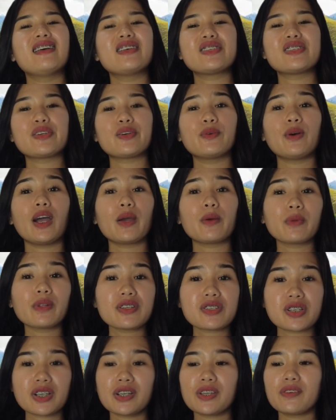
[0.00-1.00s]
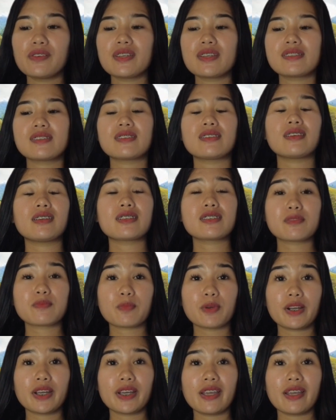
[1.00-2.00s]
So I will share you this
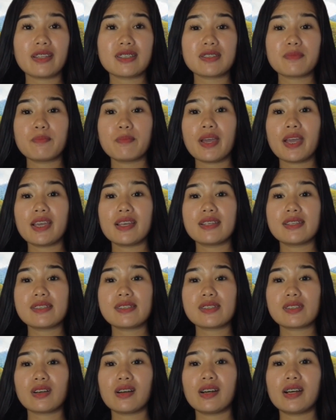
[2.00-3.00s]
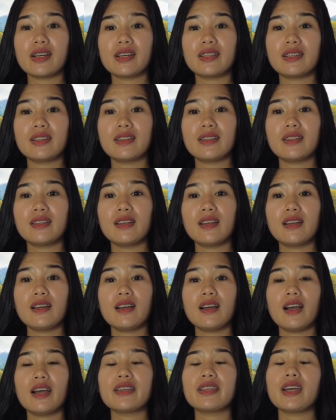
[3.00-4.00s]
experience based on
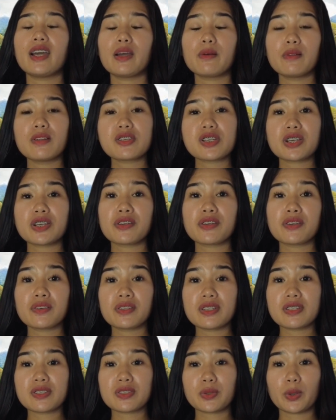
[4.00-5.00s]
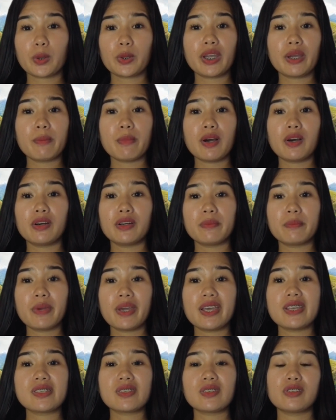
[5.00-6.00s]
I will share you this story about
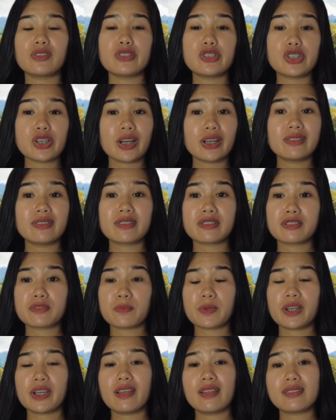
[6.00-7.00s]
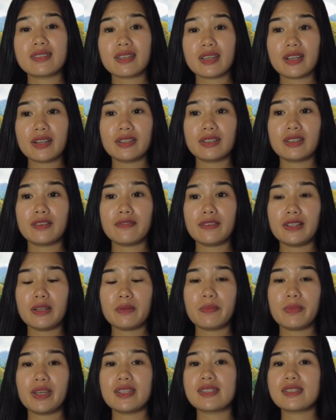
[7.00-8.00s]
based on John's experience here in the
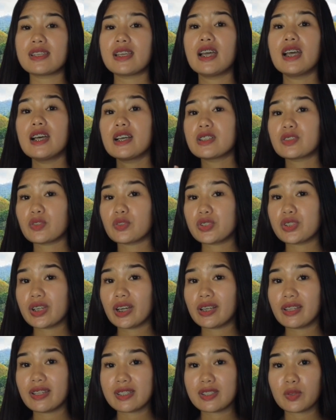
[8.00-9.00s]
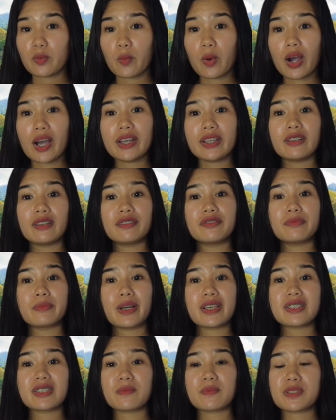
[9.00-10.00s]
Philippines. So John is one of
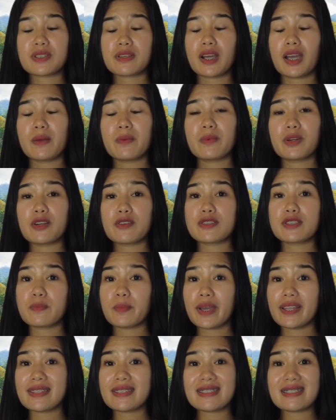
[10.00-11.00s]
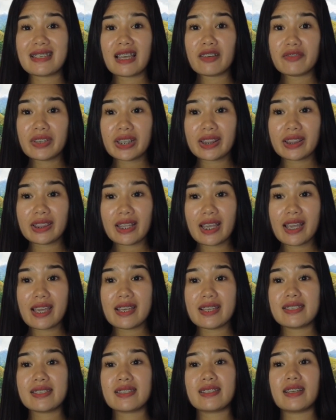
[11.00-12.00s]
my subscribers who spent 7
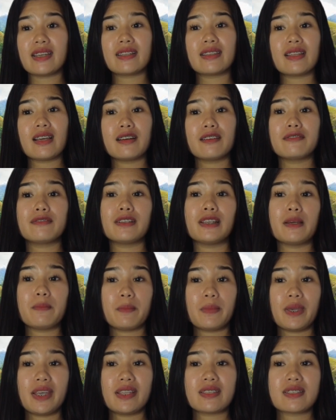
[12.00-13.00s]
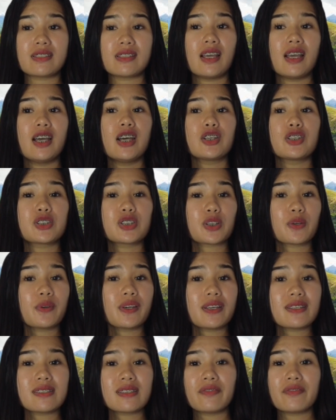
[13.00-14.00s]
days in the Philippines.
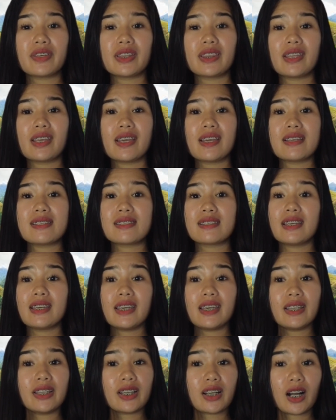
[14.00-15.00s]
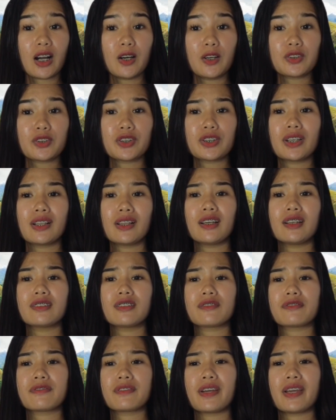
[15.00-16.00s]
During his 7 days, he encountered a lot
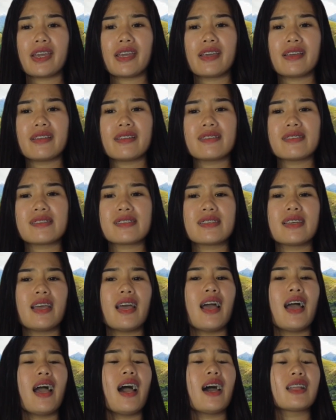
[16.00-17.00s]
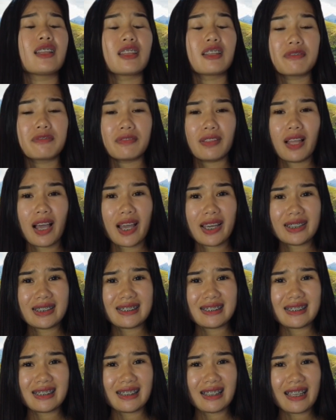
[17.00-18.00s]
of rains and
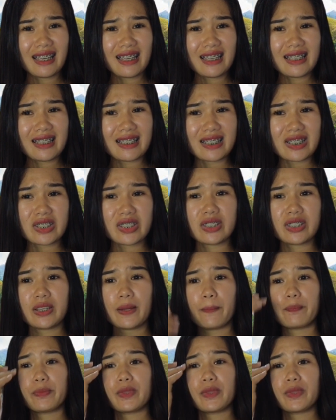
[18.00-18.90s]
flight delays.